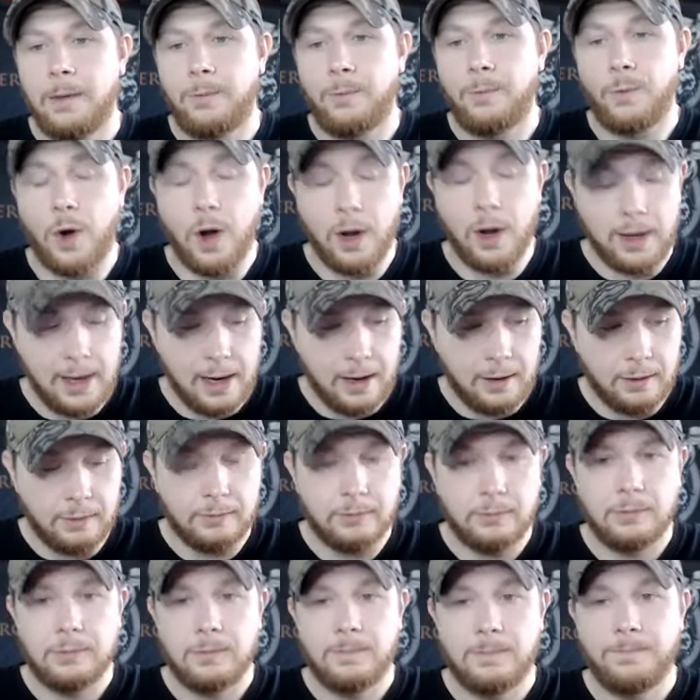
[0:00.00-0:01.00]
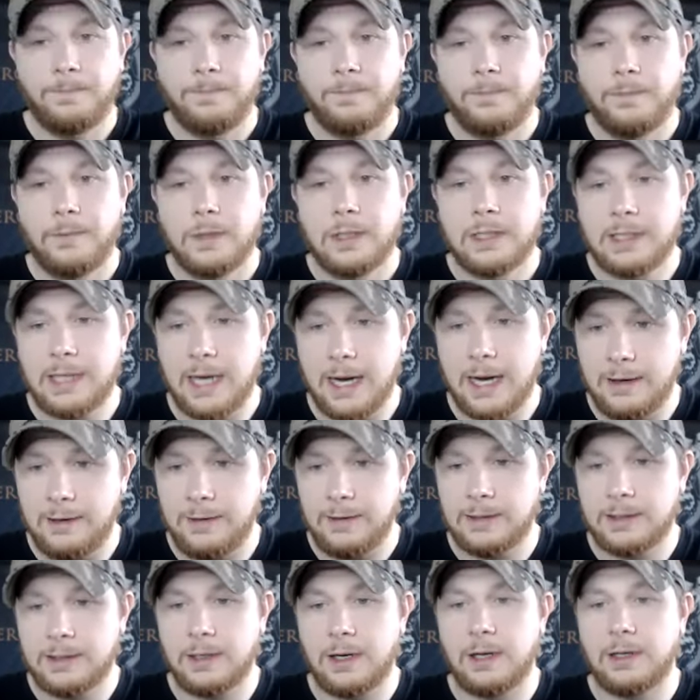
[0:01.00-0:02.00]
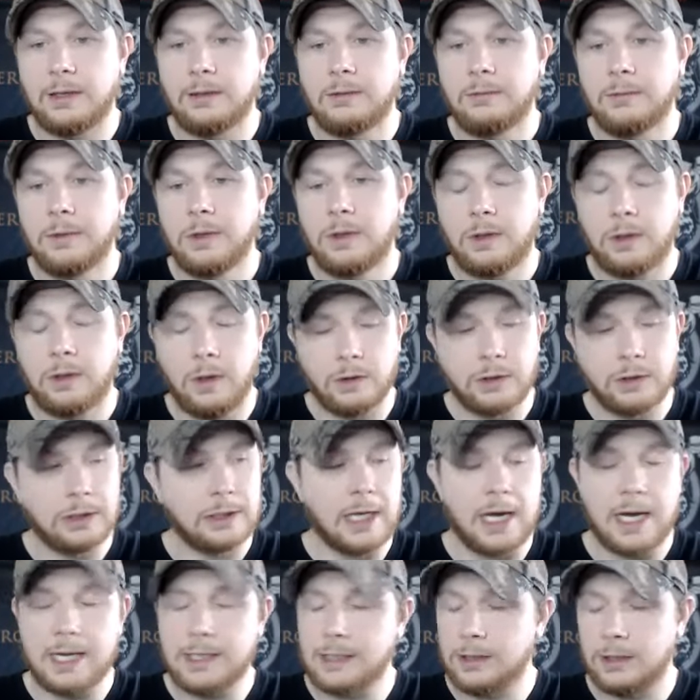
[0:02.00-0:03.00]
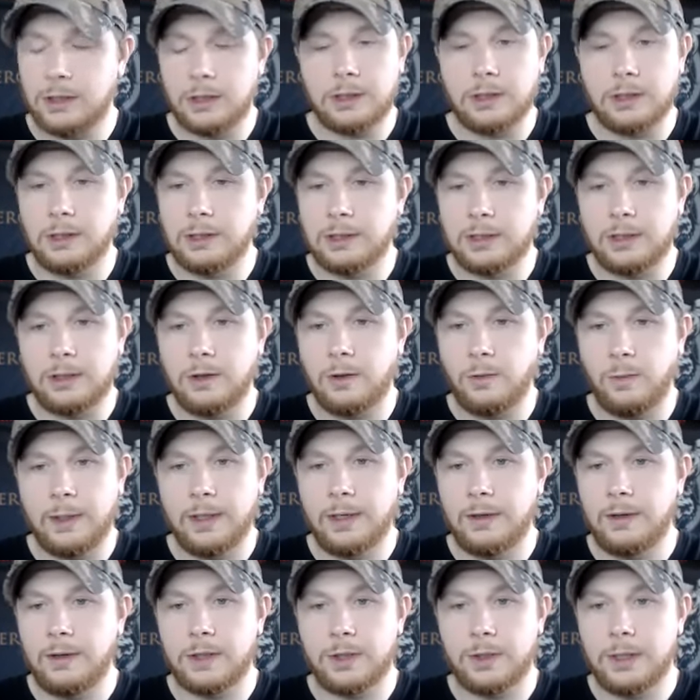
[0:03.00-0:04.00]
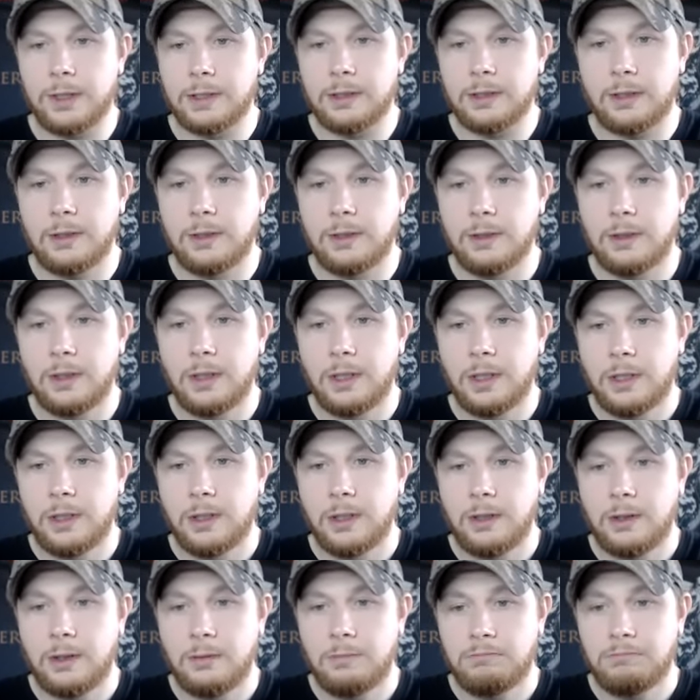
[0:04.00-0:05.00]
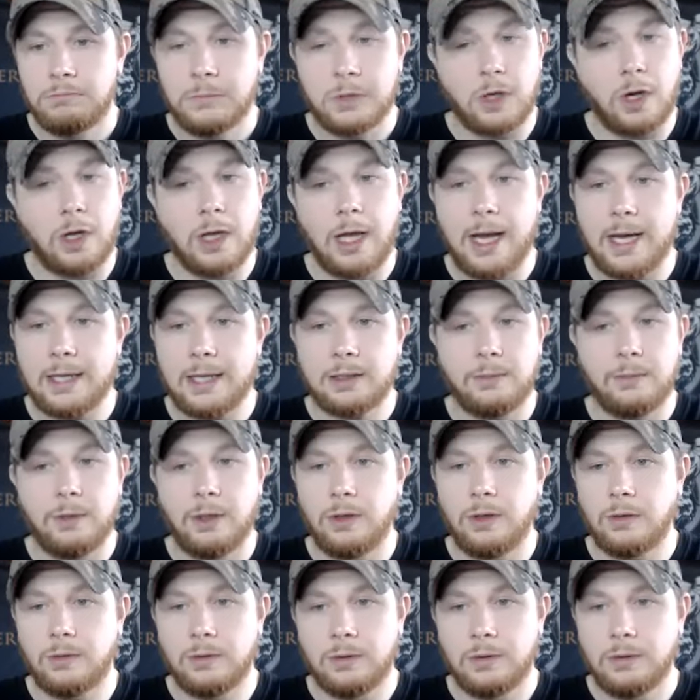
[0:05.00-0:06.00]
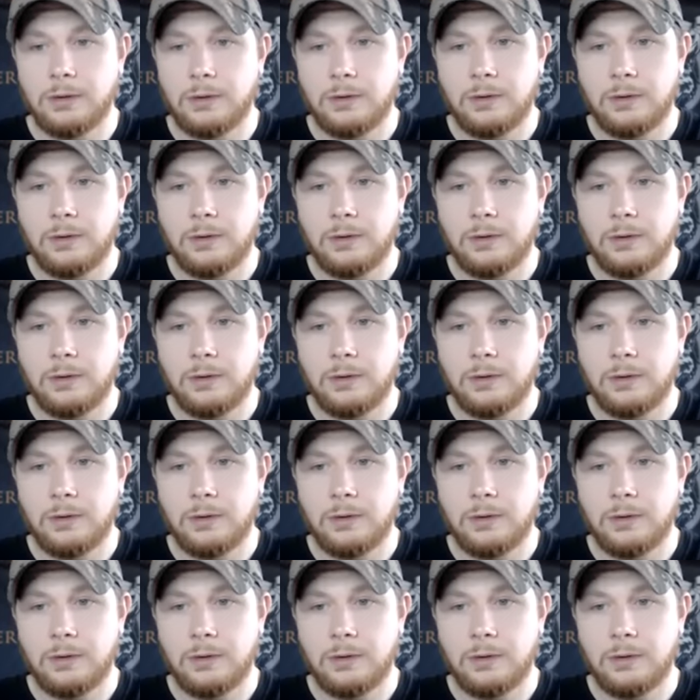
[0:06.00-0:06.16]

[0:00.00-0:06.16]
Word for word: walk out, stand in the sun, close his eyes, and just listen to the wind in the trees. That's all I asked him to do.